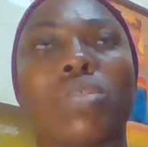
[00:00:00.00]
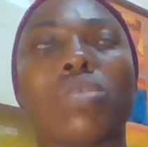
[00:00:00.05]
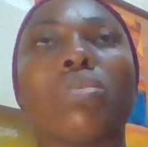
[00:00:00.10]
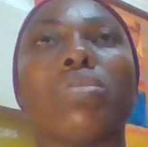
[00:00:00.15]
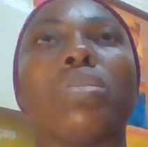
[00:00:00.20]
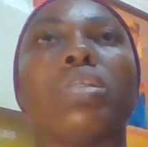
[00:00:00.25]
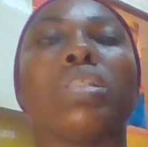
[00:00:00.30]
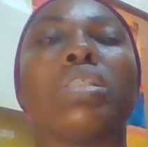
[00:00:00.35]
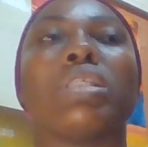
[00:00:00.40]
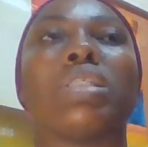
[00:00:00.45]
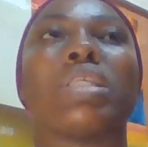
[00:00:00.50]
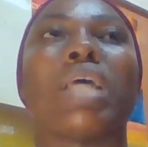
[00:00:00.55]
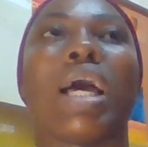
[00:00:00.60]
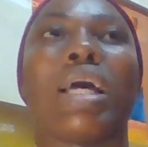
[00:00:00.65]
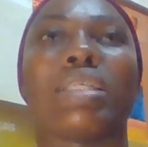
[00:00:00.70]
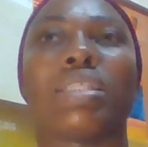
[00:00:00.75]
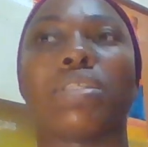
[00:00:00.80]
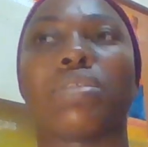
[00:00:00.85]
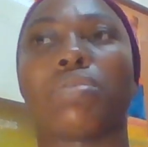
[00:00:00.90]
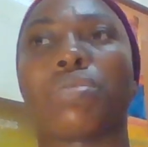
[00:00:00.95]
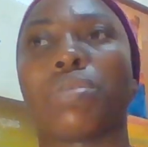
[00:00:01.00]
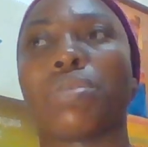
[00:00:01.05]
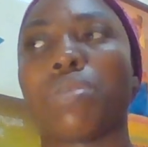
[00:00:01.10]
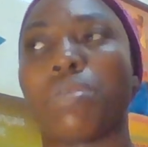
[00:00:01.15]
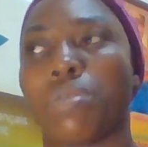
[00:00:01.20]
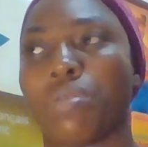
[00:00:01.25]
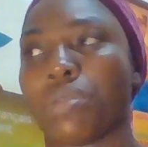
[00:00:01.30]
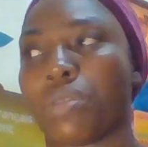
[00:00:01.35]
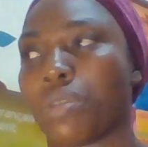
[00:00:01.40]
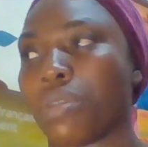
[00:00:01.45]
So it is
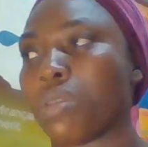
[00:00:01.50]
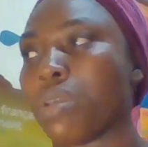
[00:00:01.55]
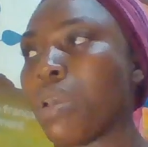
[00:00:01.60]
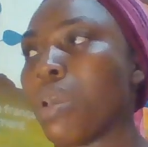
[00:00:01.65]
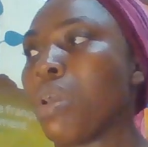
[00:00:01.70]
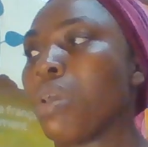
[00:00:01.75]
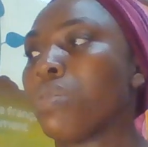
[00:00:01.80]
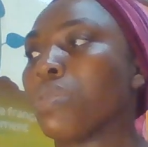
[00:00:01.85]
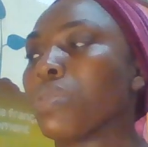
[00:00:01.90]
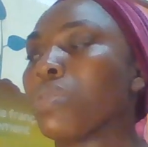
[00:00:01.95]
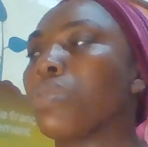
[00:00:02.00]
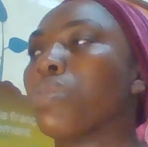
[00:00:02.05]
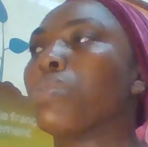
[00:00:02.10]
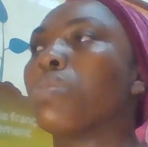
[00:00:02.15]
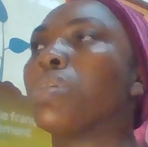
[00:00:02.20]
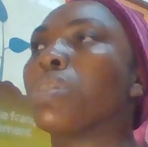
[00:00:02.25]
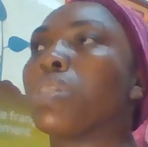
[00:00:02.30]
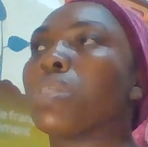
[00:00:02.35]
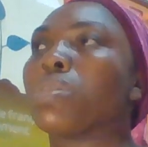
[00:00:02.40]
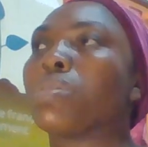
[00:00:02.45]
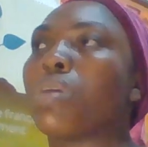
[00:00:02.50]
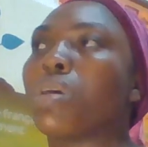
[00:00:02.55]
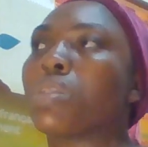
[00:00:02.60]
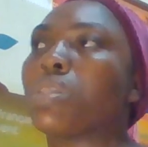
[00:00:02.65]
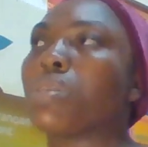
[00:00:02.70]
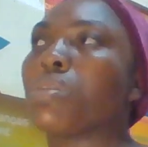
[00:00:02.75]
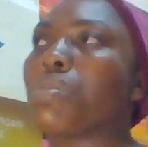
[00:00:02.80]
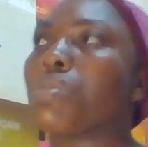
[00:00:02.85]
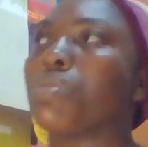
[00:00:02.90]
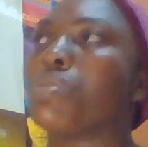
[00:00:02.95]
asynchronous. So it is not
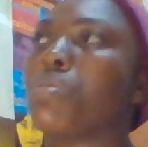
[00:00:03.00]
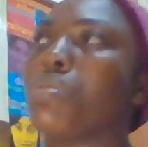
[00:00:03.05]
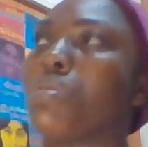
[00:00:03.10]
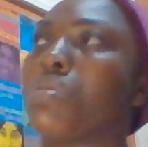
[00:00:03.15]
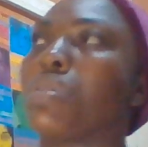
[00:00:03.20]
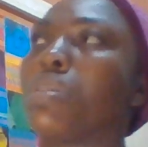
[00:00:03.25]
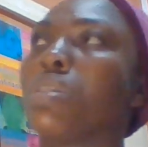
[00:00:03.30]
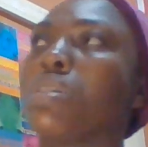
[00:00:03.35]
synchronous.